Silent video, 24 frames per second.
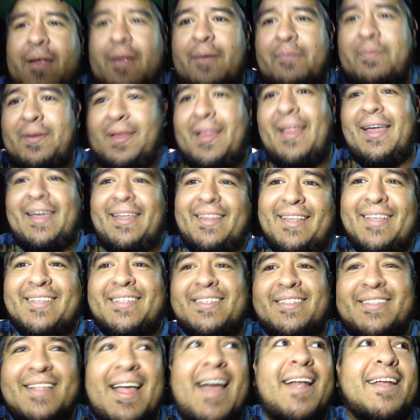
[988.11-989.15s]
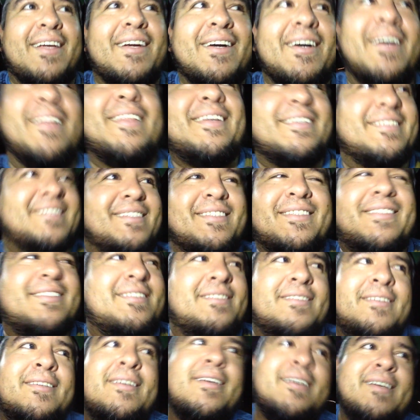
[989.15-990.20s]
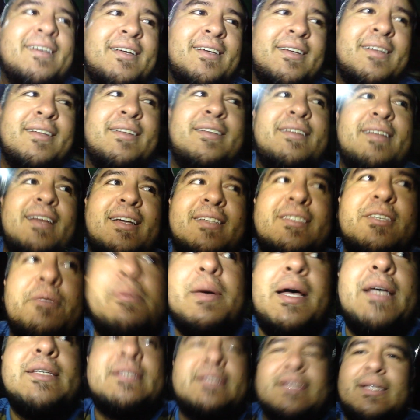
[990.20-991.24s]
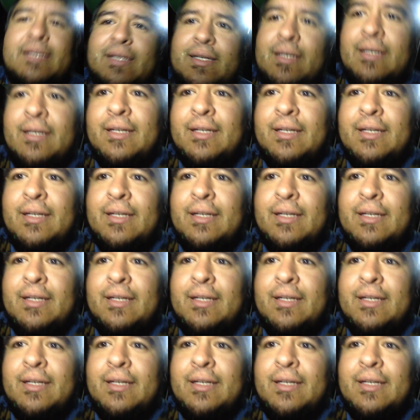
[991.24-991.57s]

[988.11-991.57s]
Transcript: I'd be like, this is not good. This is not so best.